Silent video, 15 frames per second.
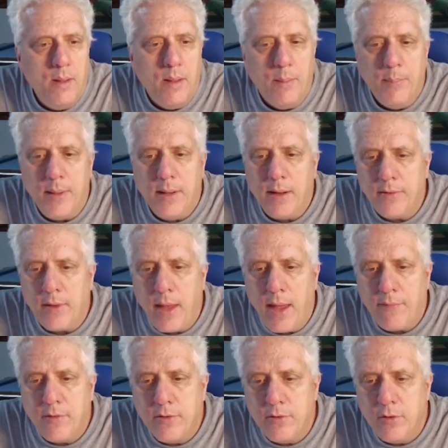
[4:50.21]
Because I
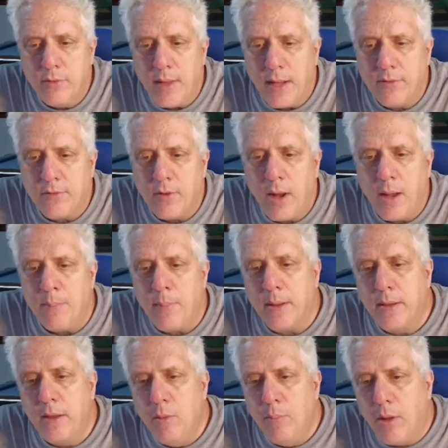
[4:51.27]
have to shoot that stripe, my
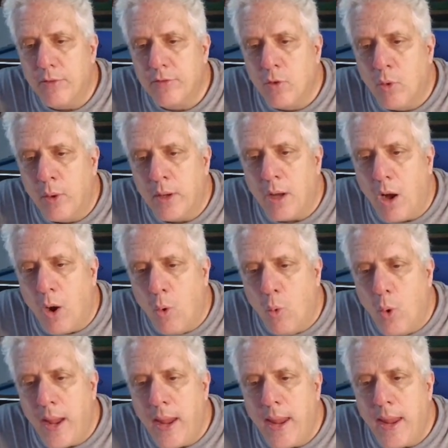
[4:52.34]
cue ball is going
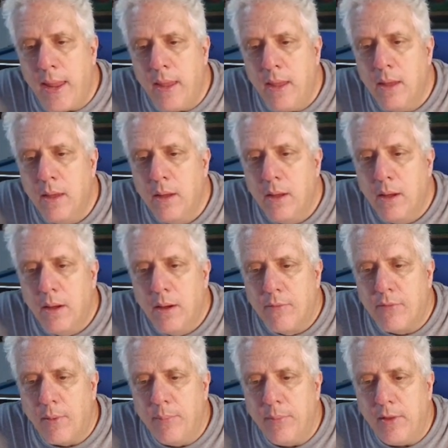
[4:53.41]
away
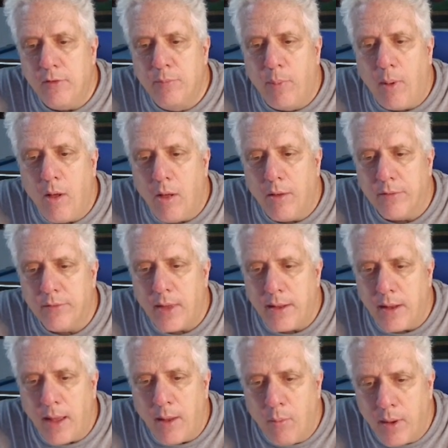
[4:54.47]
from these balls.
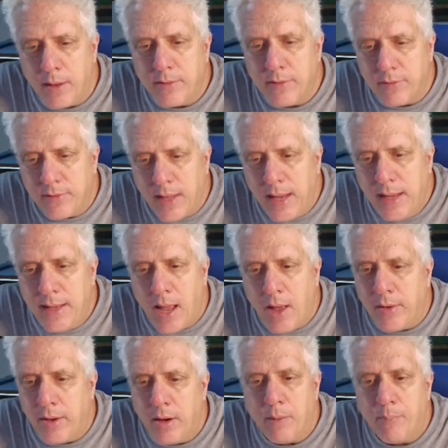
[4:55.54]
I want it to stay down
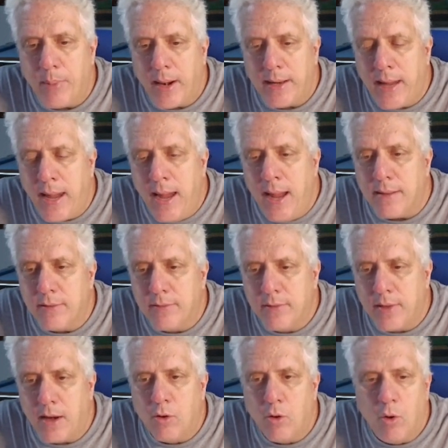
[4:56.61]
here, but I can't. It's
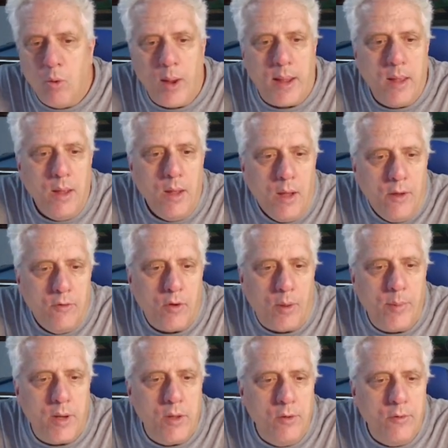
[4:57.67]
got to go away. So I'm
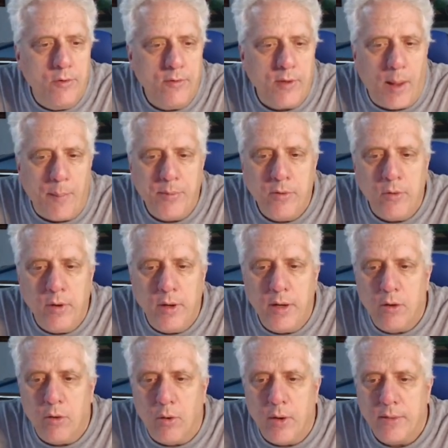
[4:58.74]
going to use this opportunity to
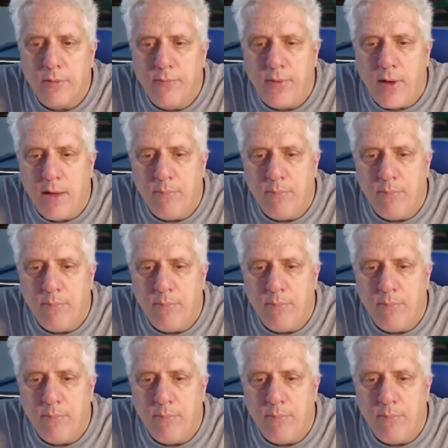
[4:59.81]
go get the 5